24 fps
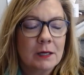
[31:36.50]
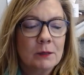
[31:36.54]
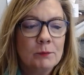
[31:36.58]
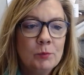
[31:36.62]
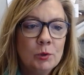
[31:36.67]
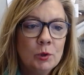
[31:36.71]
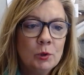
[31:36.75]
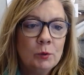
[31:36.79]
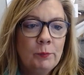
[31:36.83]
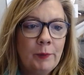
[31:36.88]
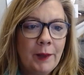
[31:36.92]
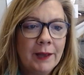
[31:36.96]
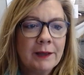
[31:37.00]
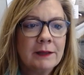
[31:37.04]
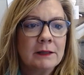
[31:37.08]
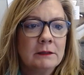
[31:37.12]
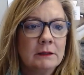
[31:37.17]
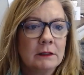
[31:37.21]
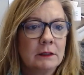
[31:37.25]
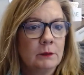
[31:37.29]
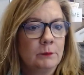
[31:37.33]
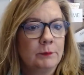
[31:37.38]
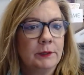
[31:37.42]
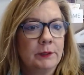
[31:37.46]
kind of pull back
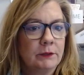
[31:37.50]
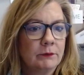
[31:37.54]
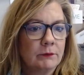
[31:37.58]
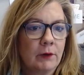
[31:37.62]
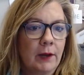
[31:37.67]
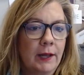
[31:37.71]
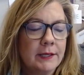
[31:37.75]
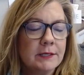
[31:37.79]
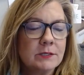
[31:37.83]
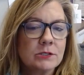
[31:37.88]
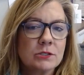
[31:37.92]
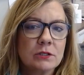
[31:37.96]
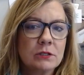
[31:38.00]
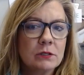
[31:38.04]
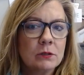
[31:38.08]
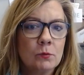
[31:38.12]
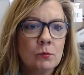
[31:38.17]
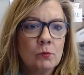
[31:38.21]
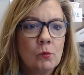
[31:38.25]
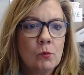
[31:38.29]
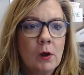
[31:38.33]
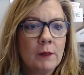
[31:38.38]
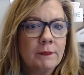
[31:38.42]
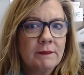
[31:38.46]
a little bit, right? So you
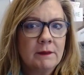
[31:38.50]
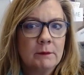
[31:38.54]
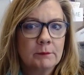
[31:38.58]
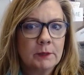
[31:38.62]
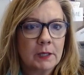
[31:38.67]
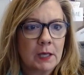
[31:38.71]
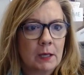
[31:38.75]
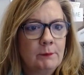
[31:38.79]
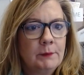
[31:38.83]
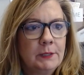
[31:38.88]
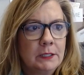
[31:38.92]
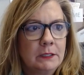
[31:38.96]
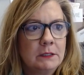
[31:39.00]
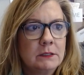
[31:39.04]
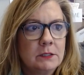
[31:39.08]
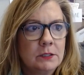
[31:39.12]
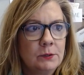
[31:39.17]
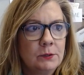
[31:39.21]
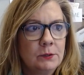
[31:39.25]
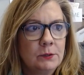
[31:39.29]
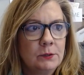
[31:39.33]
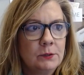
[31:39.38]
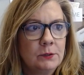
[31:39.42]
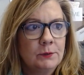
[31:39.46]
don't want them coming to
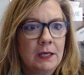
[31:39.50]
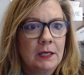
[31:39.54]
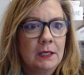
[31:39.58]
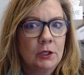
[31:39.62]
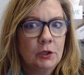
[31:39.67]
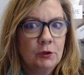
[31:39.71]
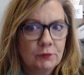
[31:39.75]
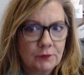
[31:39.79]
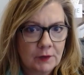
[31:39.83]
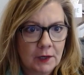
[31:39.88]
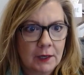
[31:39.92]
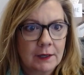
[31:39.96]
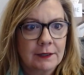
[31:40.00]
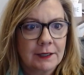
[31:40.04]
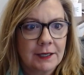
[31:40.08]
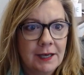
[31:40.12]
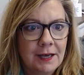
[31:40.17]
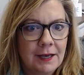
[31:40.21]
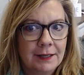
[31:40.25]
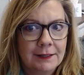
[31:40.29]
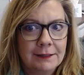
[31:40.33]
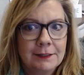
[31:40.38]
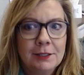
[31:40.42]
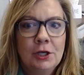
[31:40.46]
you and saying you've got
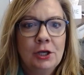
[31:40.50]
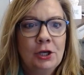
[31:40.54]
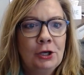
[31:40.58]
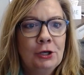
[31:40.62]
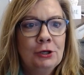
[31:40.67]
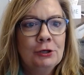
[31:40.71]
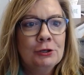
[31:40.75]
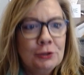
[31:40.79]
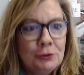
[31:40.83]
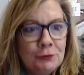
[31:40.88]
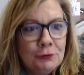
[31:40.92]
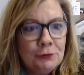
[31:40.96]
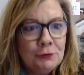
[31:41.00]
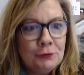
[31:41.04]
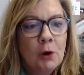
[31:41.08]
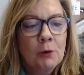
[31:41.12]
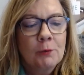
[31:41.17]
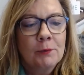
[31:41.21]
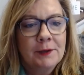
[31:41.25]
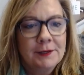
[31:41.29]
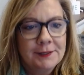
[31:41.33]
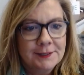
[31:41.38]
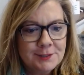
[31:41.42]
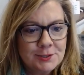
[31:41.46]
to cut. You've
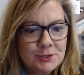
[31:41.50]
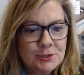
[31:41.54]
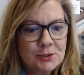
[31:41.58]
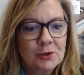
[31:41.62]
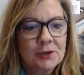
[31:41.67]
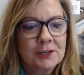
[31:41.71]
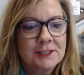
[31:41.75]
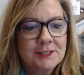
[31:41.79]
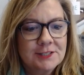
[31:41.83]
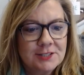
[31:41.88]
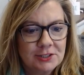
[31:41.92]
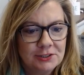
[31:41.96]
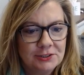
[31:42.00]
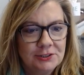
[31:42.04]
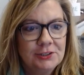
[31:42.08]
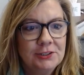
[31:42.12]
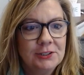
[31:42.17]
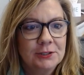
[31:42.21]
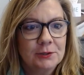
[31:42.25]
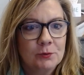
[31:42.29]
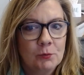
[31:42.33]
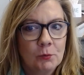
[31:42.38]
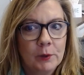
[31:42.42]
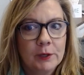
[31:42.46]
already started to
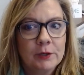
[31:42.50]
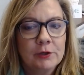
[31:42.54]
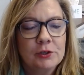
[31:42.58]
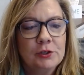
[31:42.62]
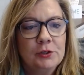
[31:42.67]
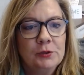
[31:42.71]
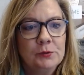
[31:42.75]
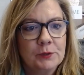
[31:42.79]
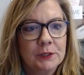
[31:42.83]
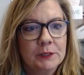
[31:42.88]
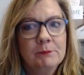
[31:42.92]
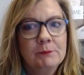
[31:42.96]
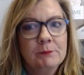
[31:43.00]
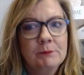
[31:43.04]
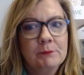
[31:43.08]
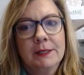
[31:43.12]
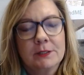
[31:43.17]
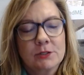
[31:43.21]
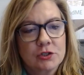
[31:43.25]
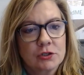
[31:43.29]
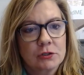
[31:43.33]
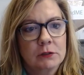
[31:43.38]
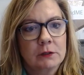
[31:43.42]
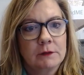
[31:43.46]
look where you can
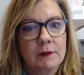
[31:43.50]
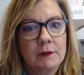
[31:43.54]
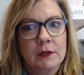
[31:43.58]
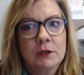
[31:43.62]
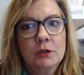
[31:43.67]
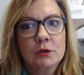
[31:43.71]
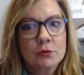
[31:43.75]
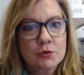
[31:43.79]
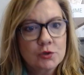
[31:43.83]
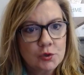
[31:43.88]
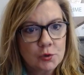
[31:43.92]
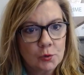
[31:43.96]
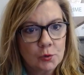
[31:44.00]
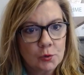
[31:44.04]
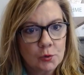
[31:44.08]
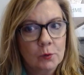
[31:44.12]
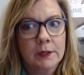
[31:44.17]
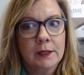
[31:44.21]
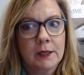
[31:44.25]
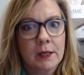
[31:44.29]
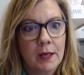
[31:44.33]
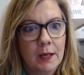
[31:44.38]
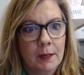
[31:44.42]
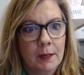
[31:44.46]
make sure that you're shoring